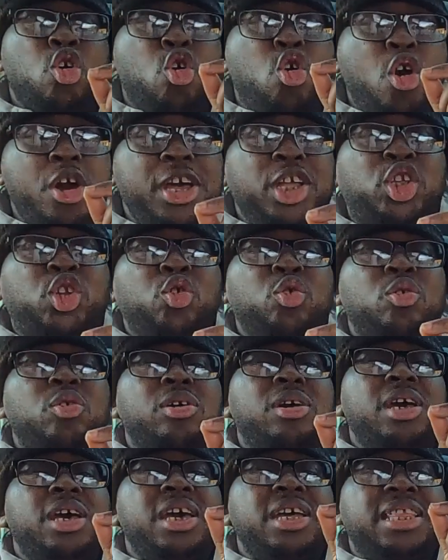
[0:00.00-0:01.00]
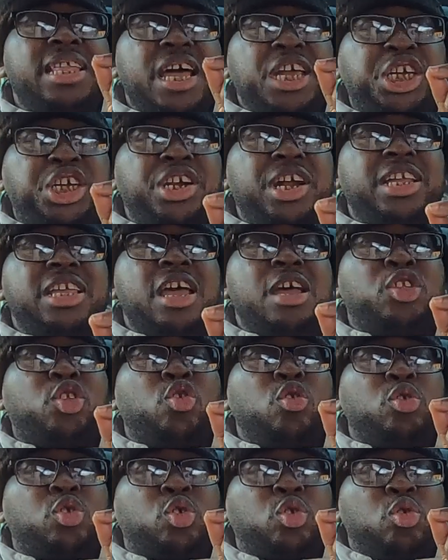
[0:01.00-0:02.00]
Going to a Nigerian
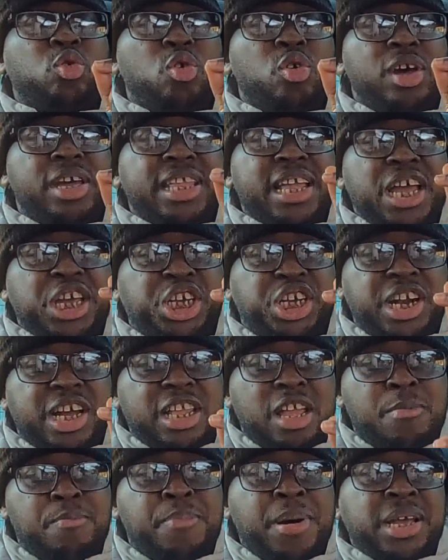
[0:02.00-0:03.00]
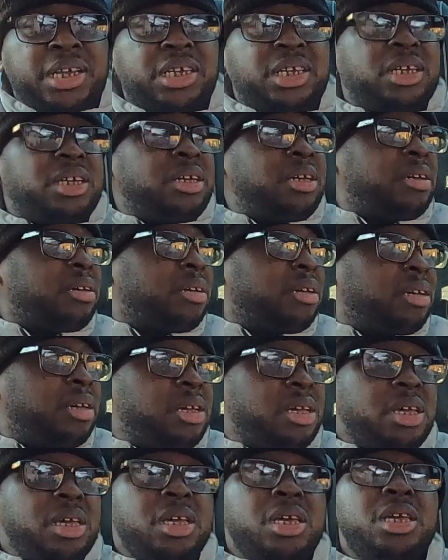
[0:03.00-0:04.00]
to, to a Nigerian embassy
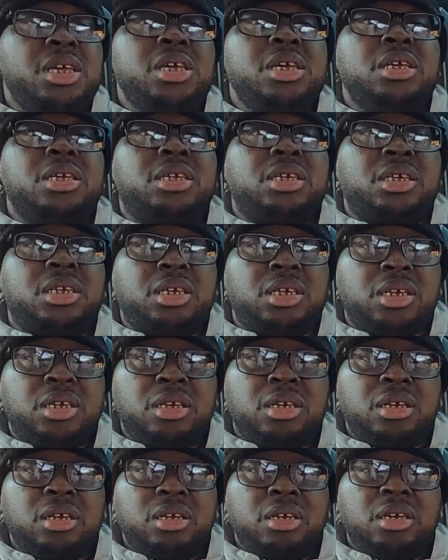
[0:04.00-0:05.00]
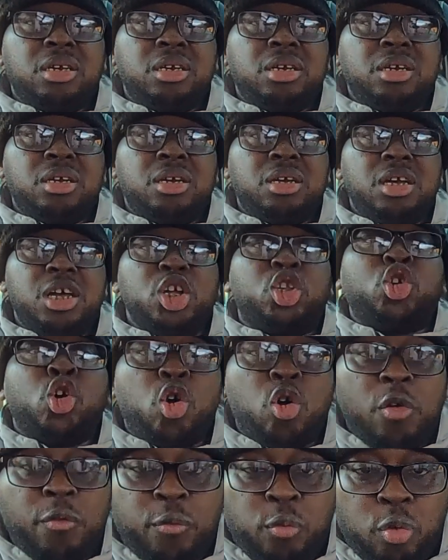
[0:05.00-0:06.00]
is a
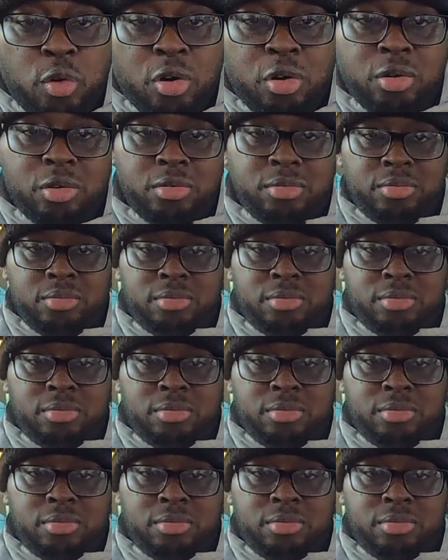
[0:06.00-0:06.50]
tug of war.